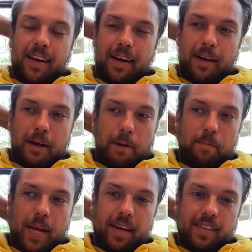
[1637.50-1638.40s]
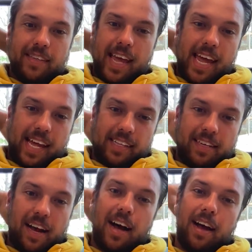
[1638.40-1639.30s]
Um, that is
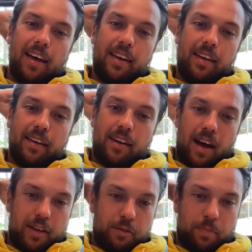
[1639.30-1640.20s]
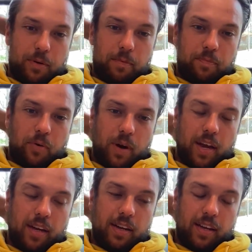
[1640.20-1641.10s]
anti gospel,
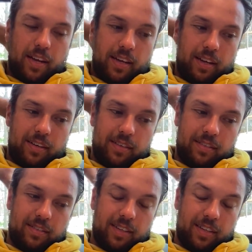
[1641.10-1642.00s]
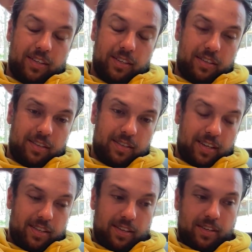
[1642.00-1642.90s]
right? And it's just,
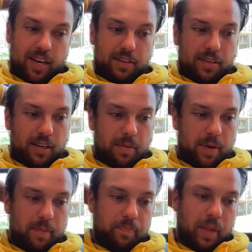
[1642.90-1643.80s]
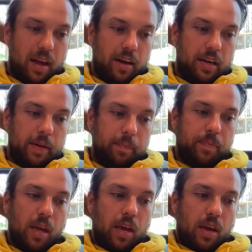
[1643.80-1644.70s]
that's disgusting to me. Um,
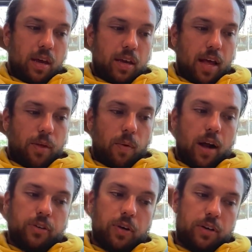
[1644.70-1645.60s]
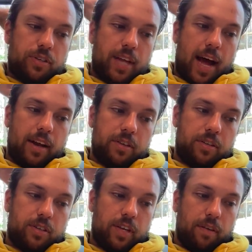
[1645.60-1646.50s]
yeah, the rock star status
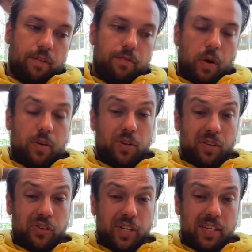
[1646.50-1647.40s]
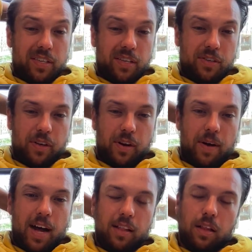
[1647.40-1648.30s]
instead of the focus on Jesus. You know,
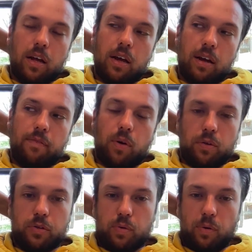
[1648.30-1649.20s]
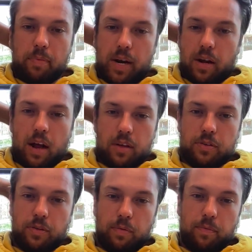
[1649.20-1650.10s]
I love old school
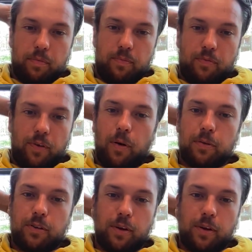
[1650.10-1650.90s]
Pentecostal folks.